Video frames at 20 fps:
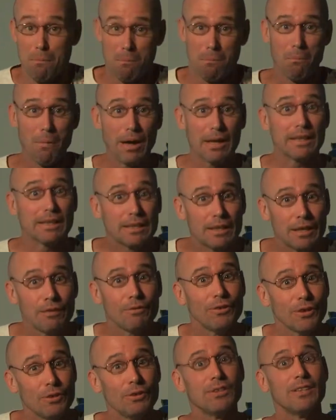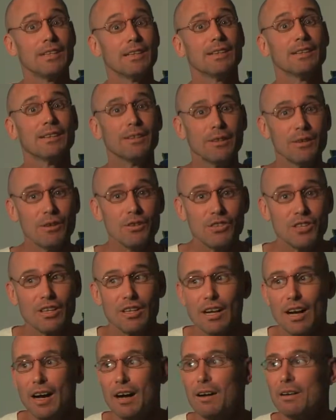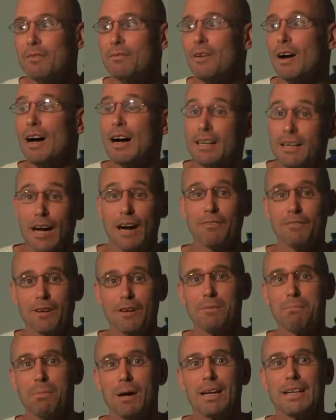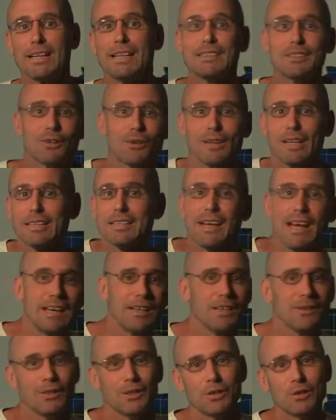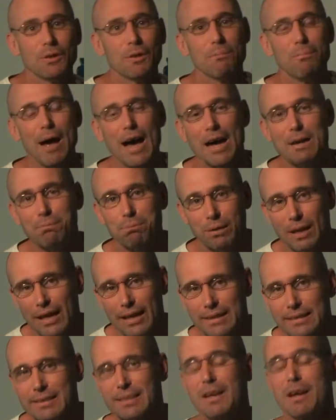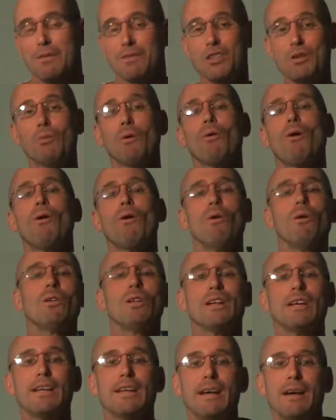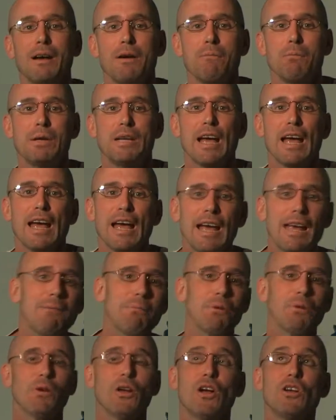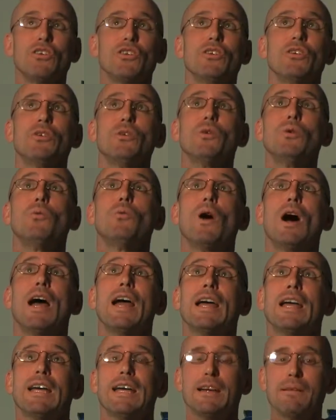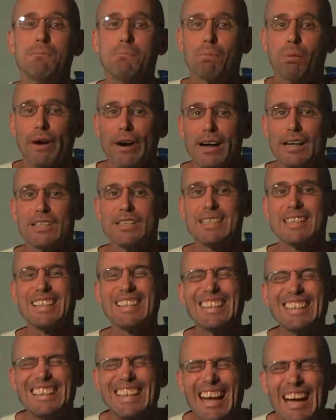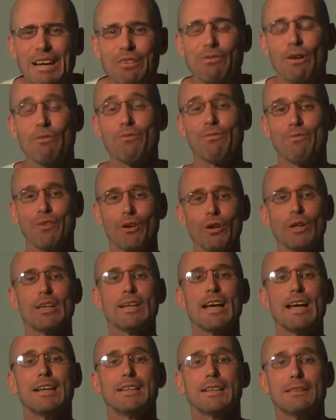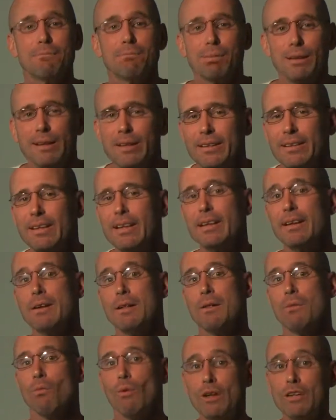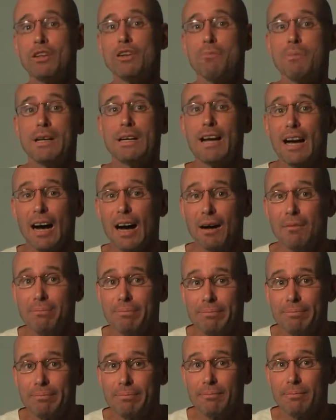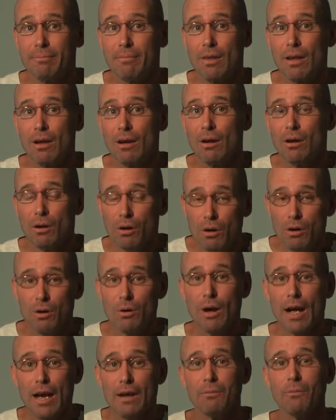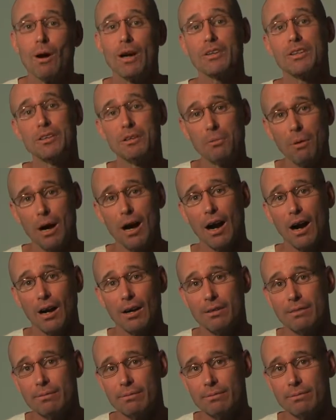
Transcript: might give you the illusion of comfort, but it's going to take you into a bad place. You will only be able to embrace life fully and completely when you become who and what you are.